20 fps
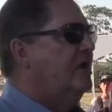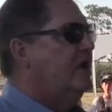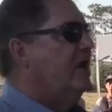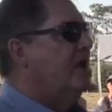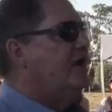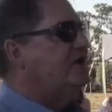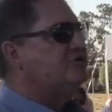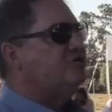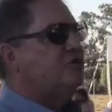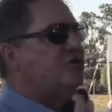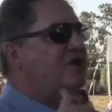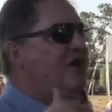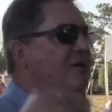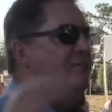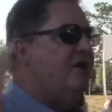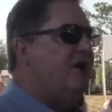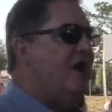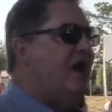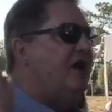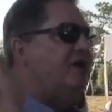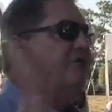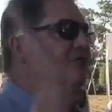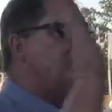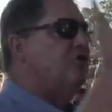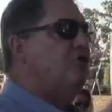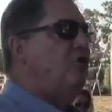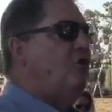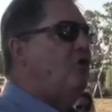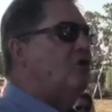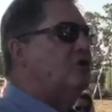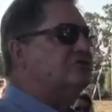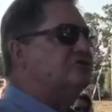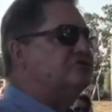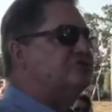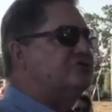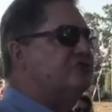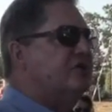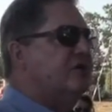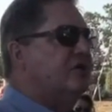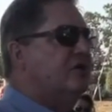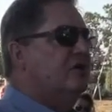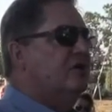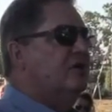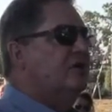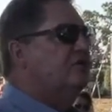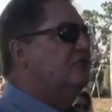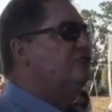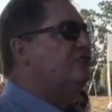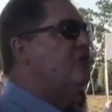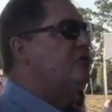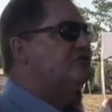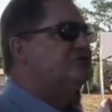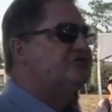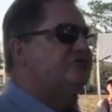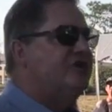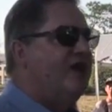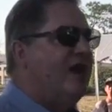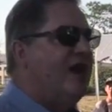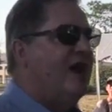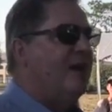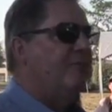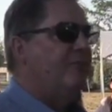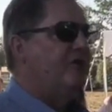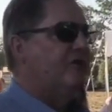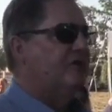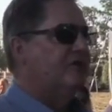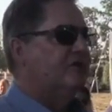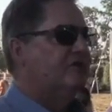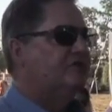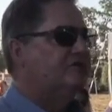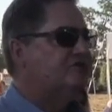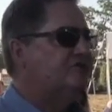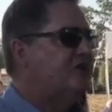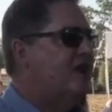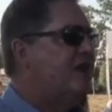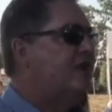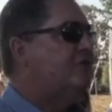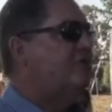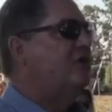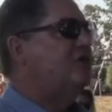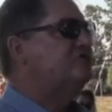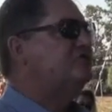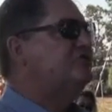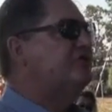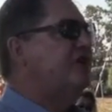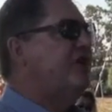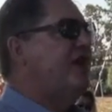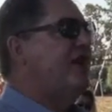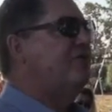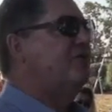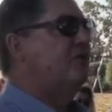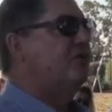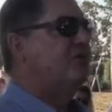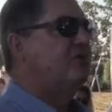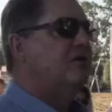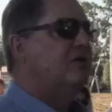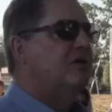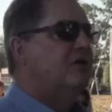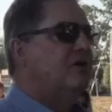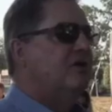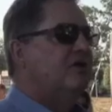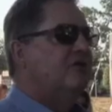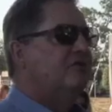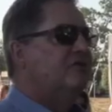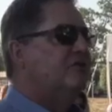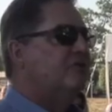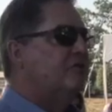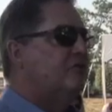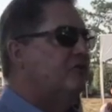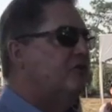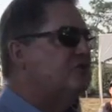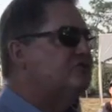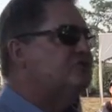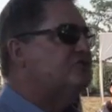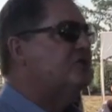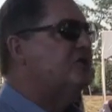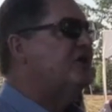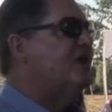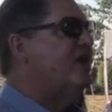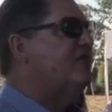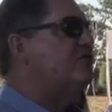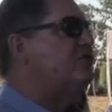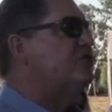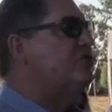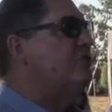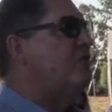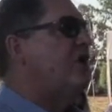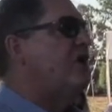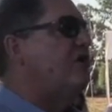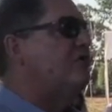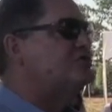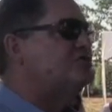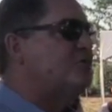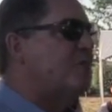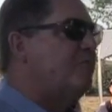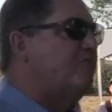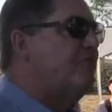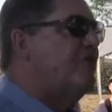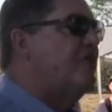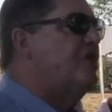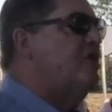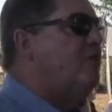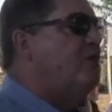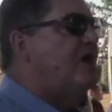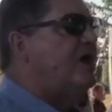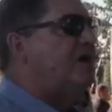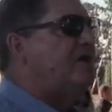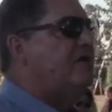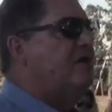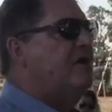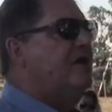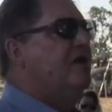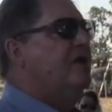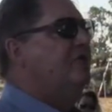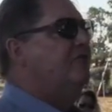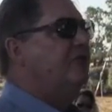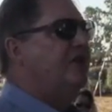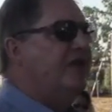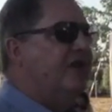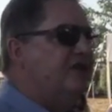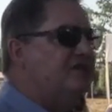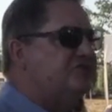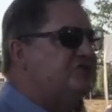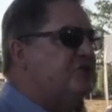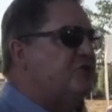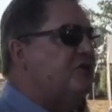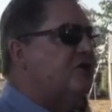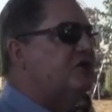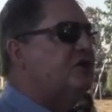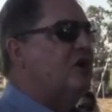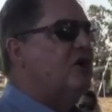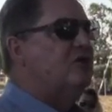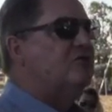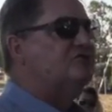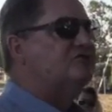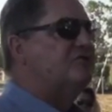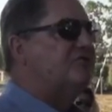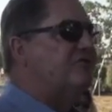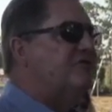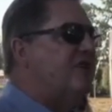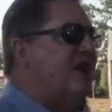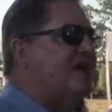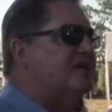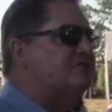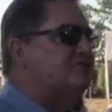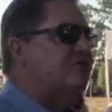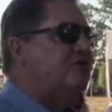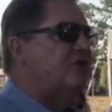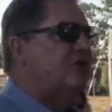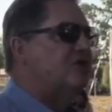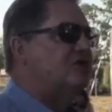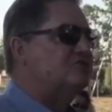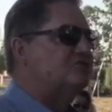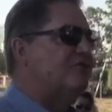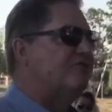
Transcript: As you're coming onto the course, don't stop. Stay close together. The closer together you are as we bring you in, the easier it goes, the faster it goes.